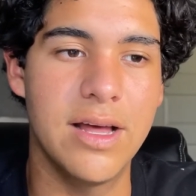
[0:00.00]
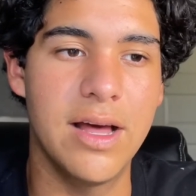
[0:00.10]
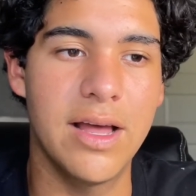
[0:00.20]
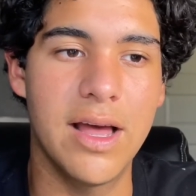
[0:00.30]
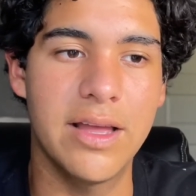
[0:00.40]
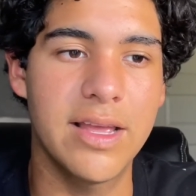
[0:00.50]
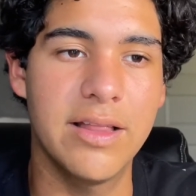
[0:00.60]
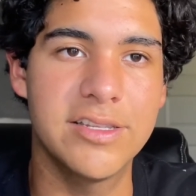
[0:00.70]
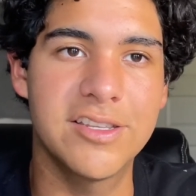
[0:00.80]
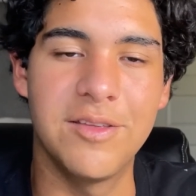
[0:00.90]
I can't
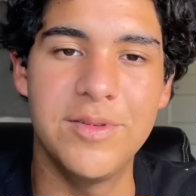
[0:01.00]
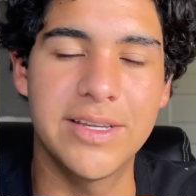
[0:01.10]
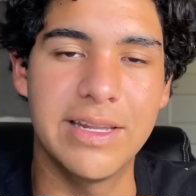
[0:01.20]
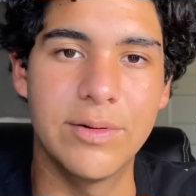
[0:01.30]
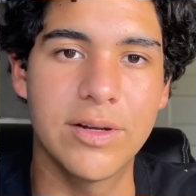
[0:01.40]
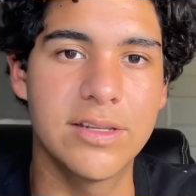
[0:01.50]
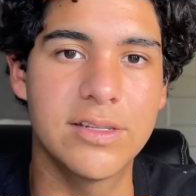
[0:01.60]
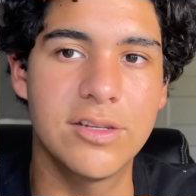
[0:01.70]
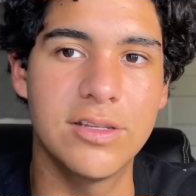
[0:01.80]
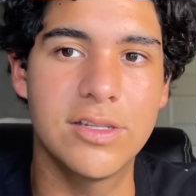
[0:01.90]
listen to the music anymore
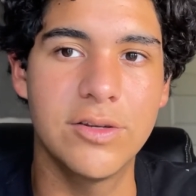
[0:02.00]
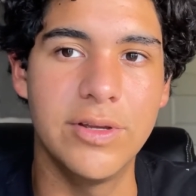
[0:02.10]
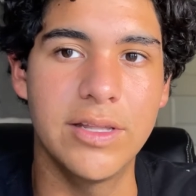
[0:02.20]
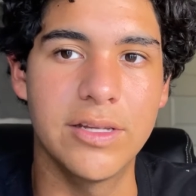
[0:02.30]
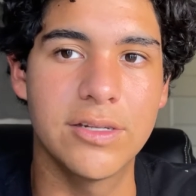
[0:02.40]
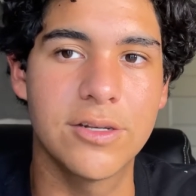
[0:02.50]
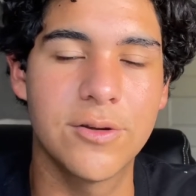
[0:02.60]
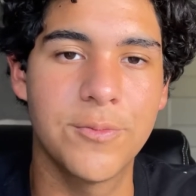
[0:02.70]
because it's too English.